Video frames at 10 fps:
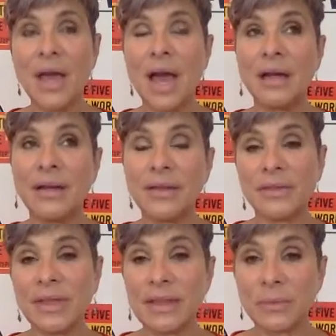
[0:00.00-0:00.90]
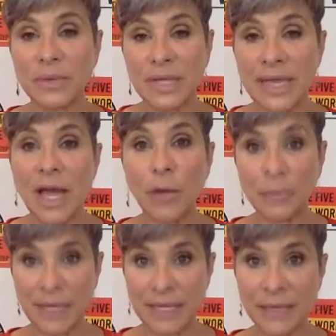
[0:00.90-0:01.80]
another thing that really helped
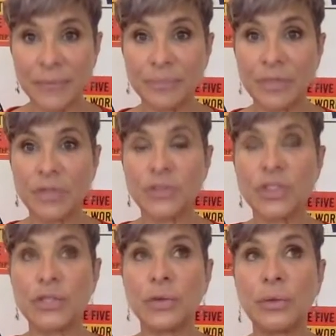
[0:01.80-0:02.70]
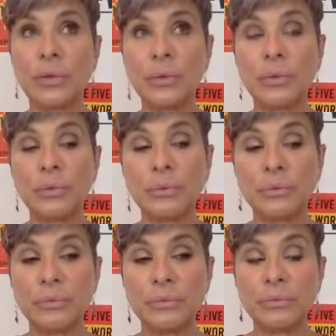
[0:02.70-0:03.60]
me to
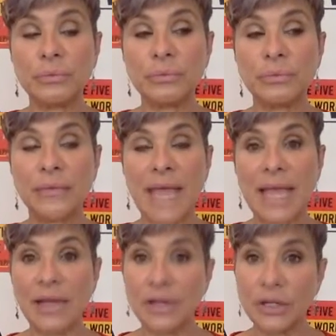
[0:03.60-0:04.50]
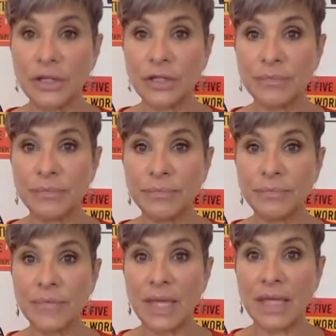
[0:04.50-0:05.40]
anchor
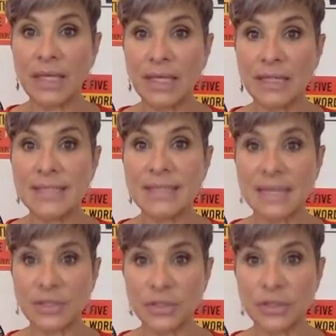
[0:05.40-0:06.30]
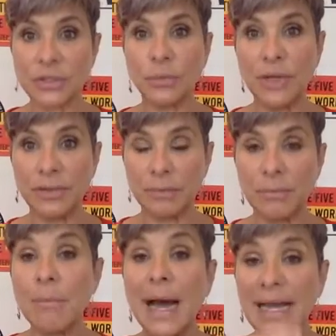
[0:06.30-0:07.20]
and get centered with
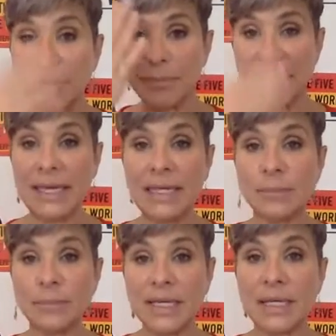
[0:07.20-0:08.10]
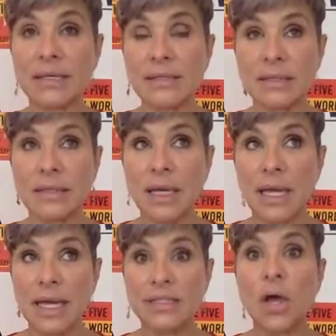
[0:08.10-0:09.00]
my being, because
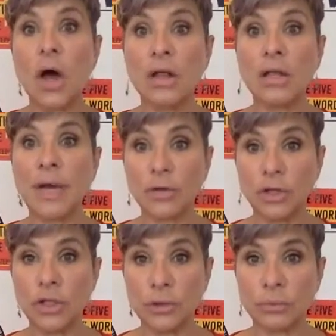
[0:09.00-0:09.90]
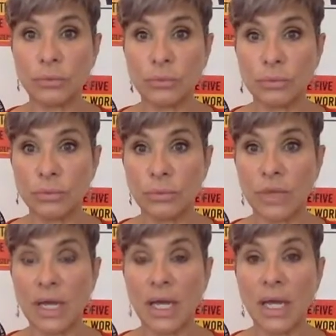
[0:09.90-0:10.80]
it's all about you
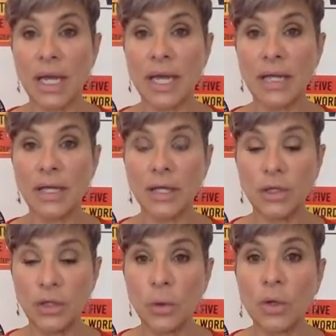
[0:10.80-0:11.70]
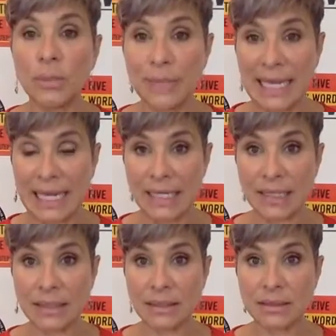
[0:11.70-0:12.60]
and your being.
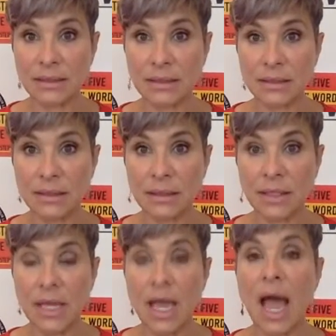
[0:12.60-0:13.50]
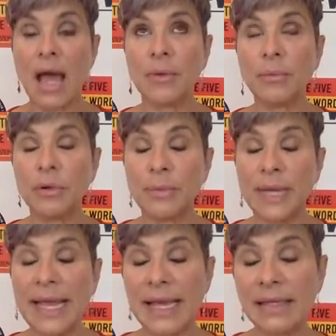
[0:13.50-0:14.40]
I would put my
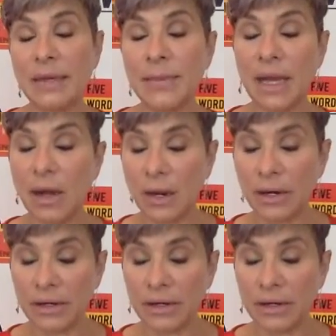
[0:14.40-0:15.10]
hand on my heart